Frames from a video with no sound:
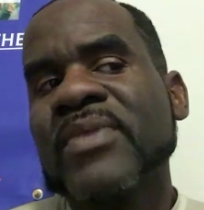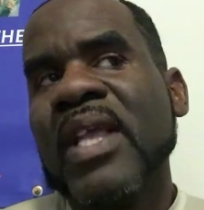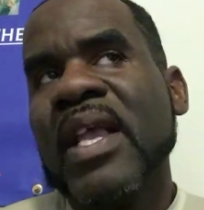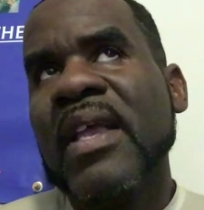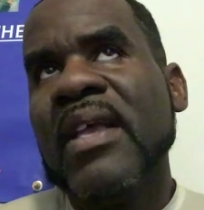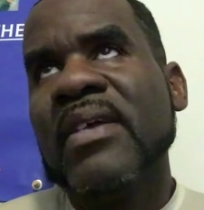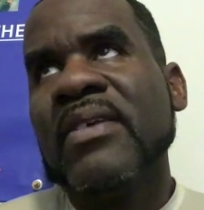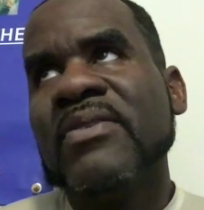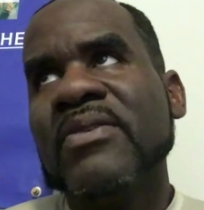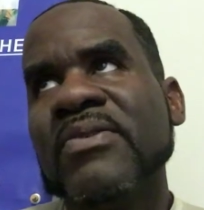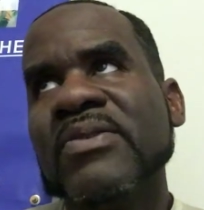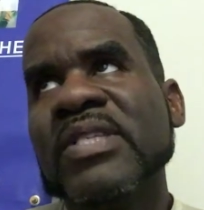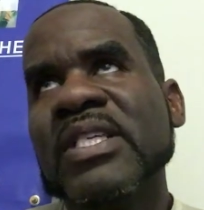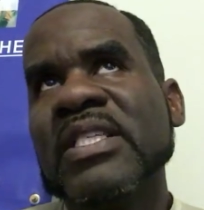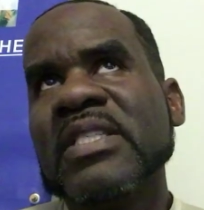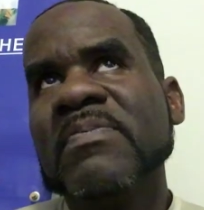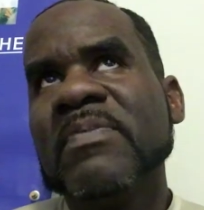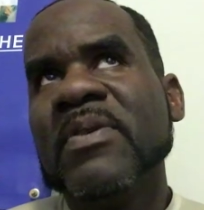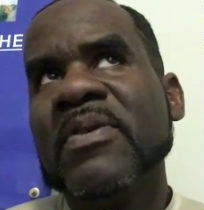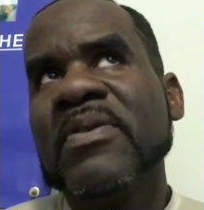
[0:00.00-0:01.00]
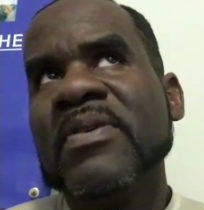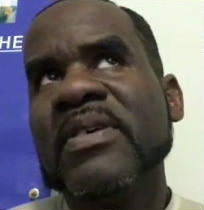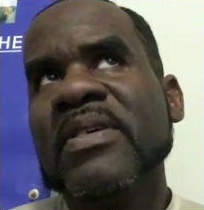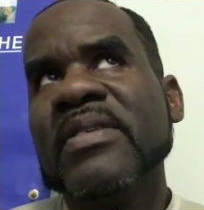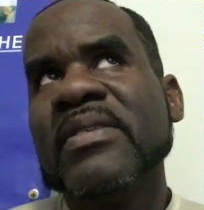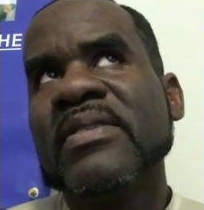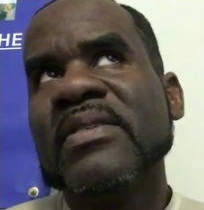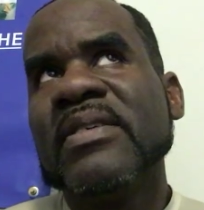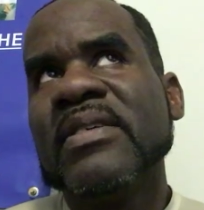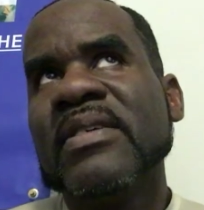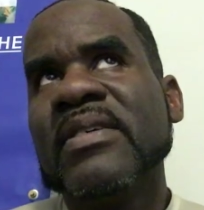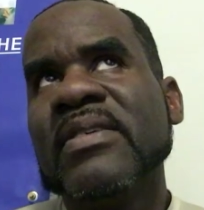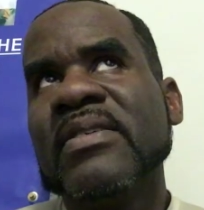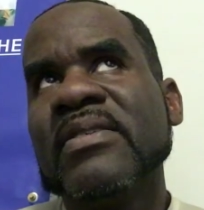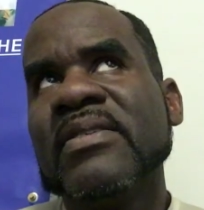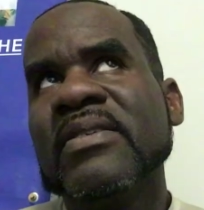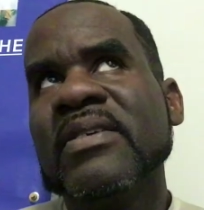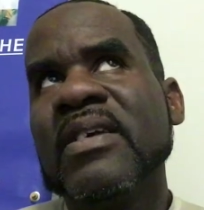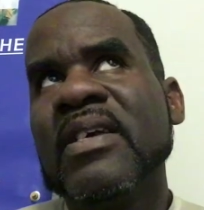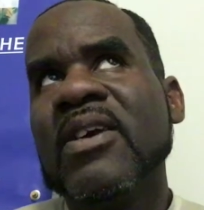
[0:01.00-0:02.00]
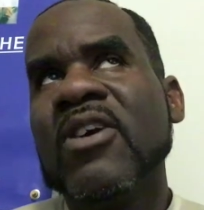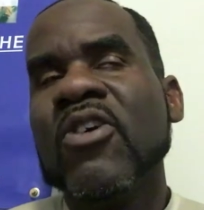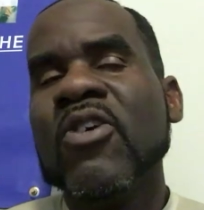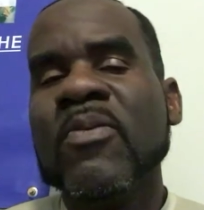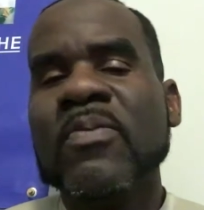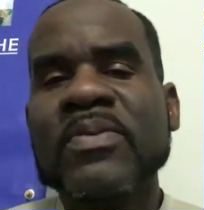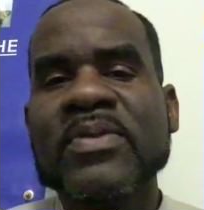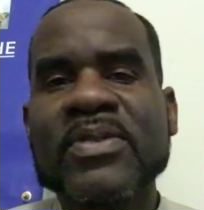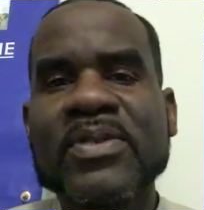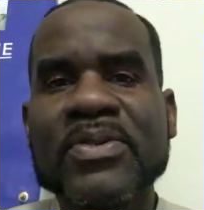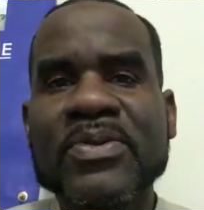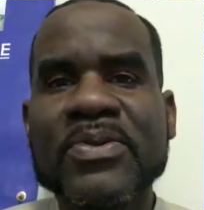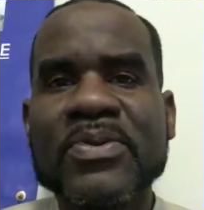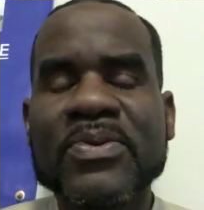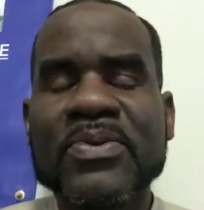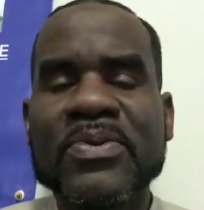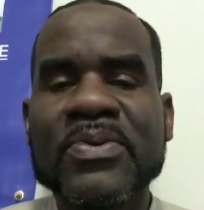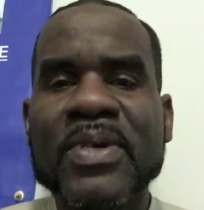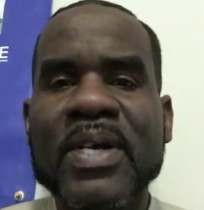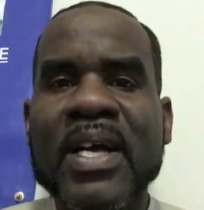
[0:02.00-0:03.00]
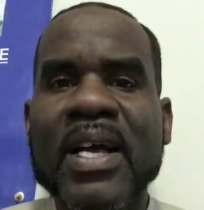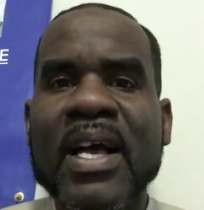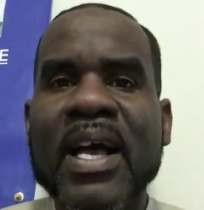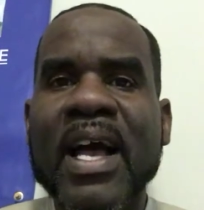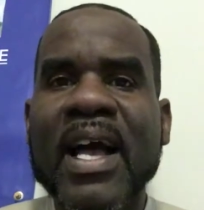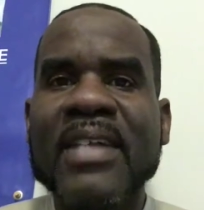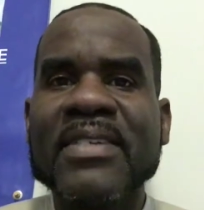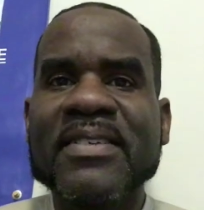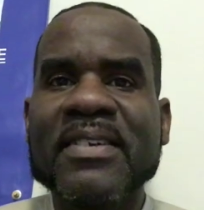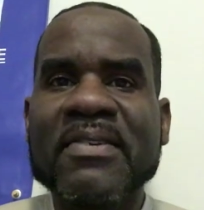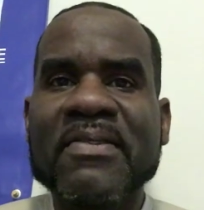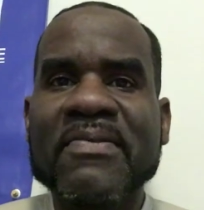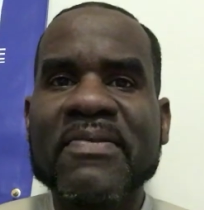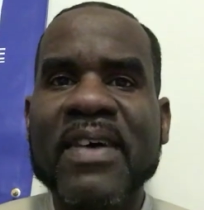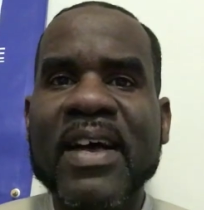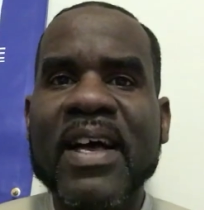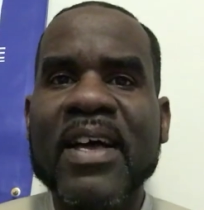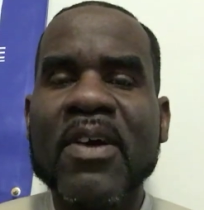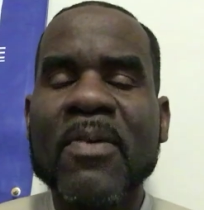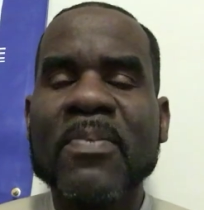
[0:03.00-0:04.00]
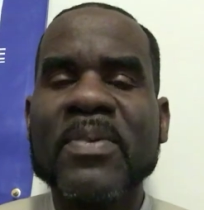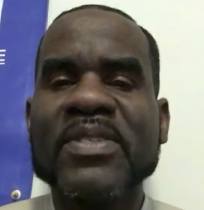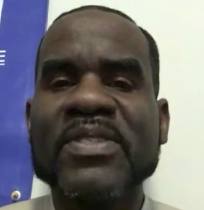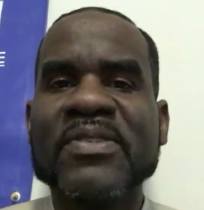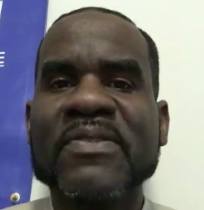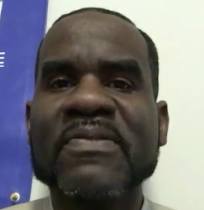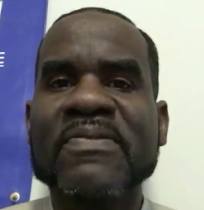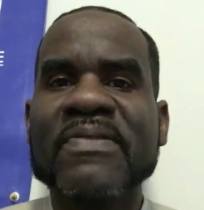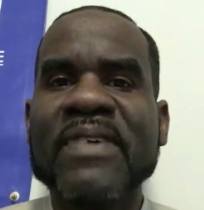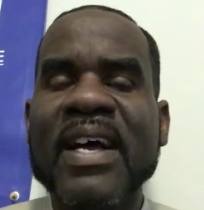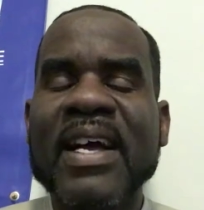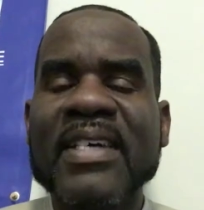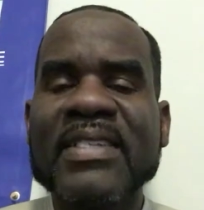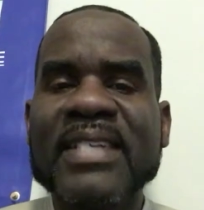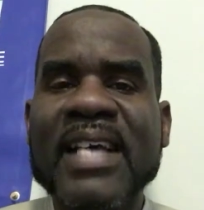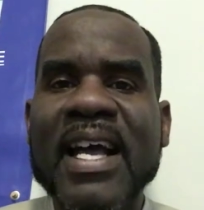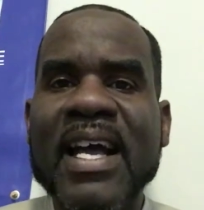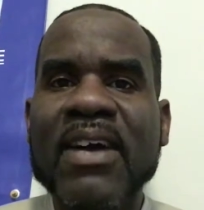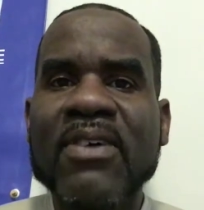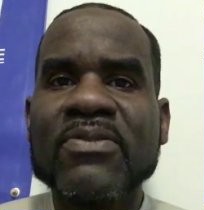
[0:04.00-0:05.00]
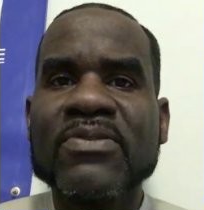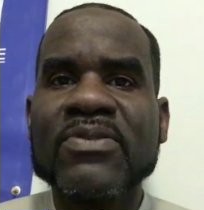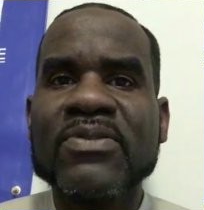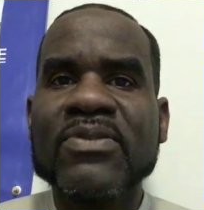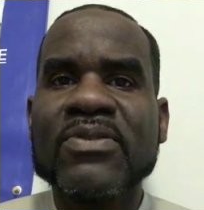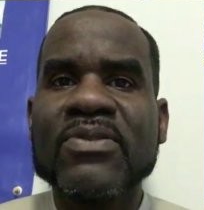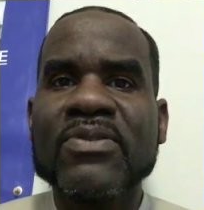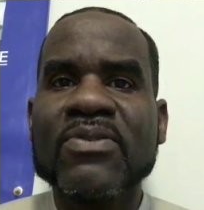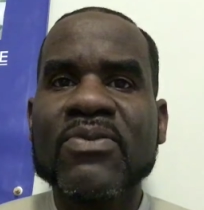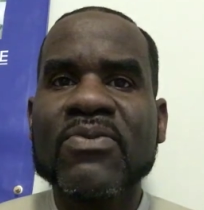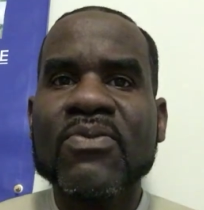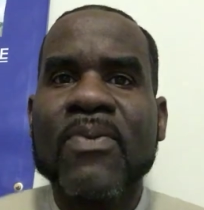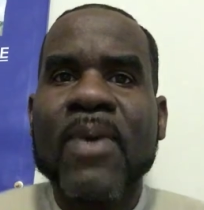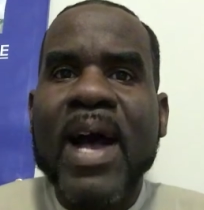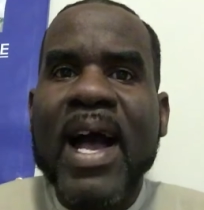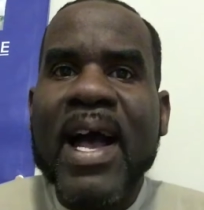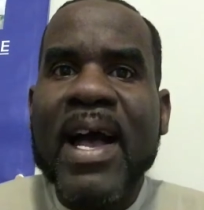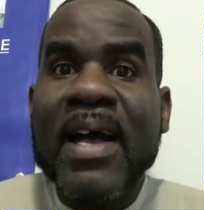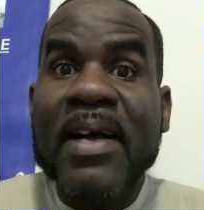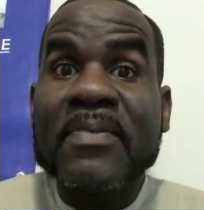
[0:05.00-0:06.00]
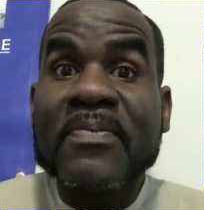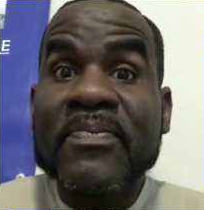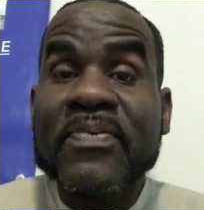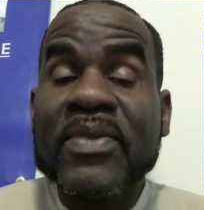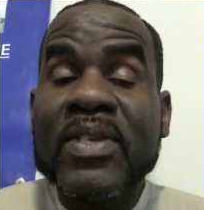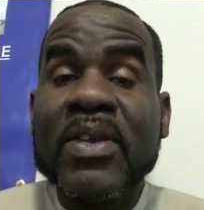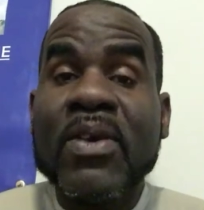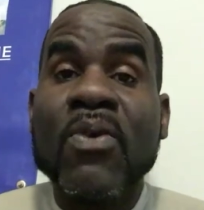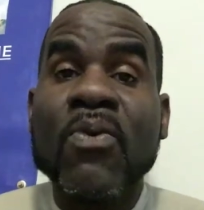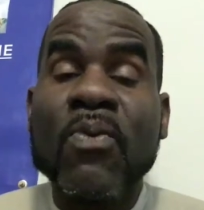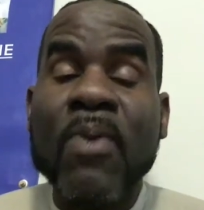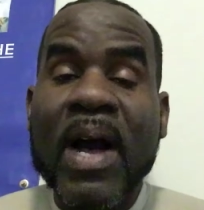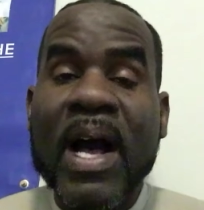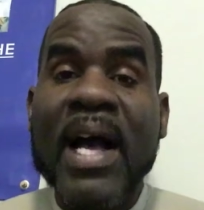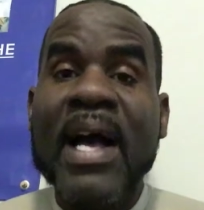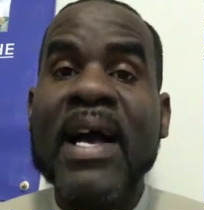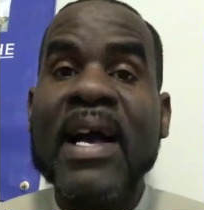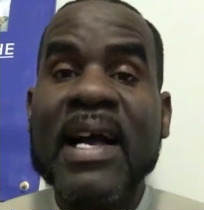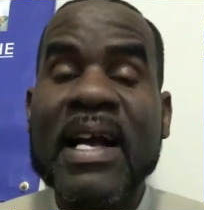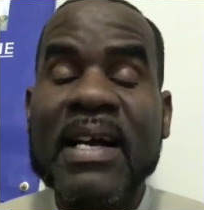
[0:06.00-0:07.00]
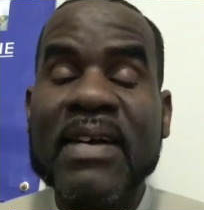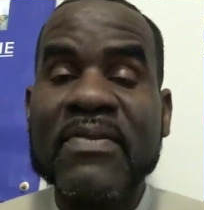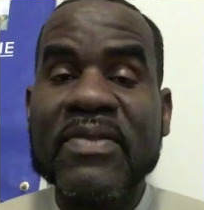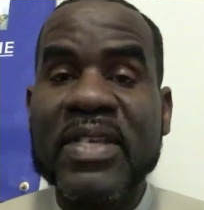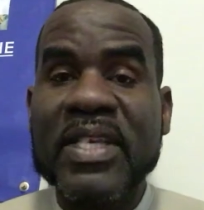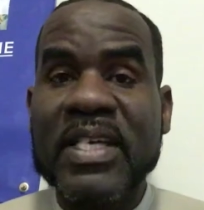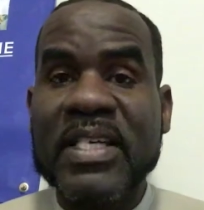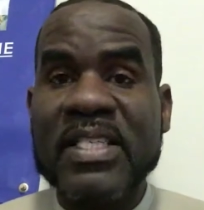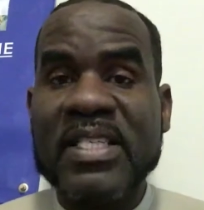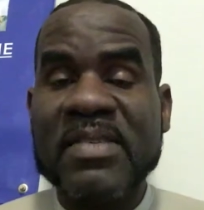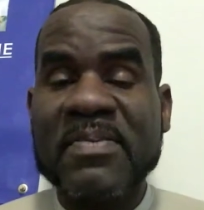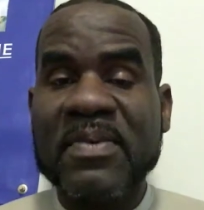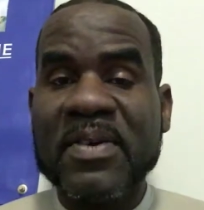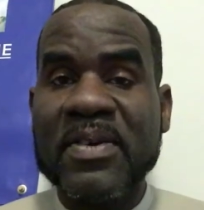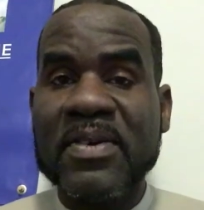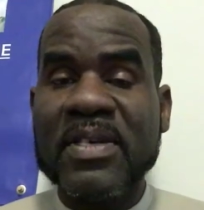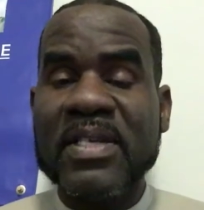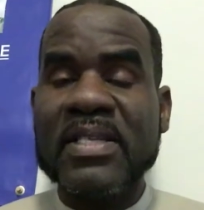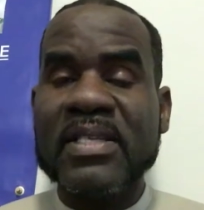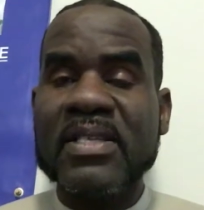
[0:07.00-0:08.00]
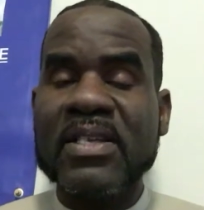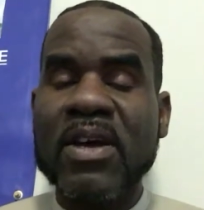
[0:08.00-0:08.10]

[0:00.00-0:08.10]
And those experiences help to identify, help us to find out why of the experience.